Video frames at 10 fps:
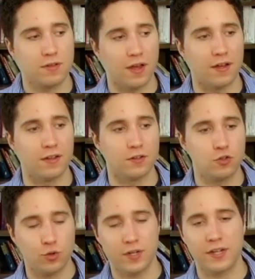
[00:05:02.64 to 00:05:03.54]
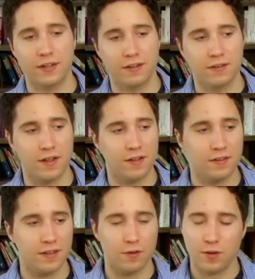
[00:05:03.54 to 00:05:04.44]

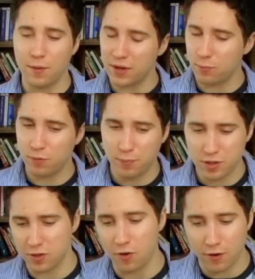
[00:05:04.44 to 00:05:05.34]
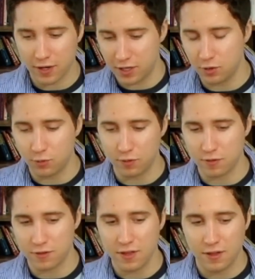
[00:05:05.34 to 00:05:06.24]
coming up with bizarre
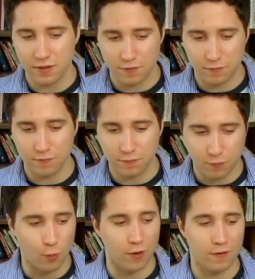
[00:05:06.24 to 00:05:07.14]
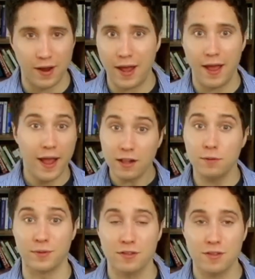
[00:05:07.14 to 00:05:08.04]
cures for
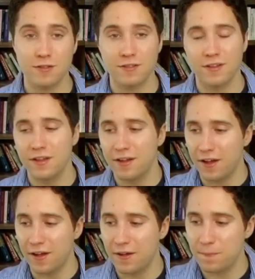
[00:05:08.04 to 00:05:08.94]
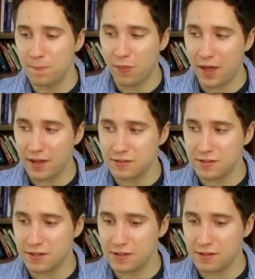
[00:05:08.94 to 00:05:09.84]
ailments that
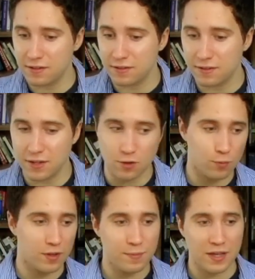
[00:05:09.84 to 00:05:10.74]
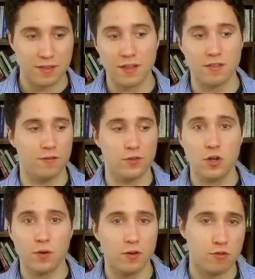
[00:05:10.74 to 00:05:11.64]
don't really make sense. If you
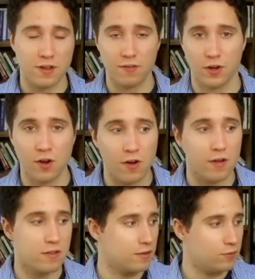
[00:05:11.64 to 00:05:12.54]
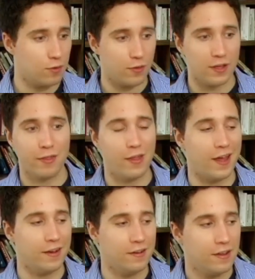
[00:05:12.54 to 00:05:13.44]
don't understand the cause, if you think
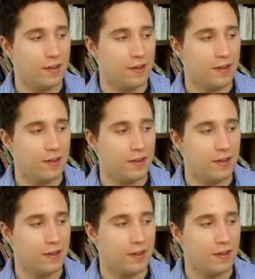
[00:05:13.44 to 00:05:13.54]
that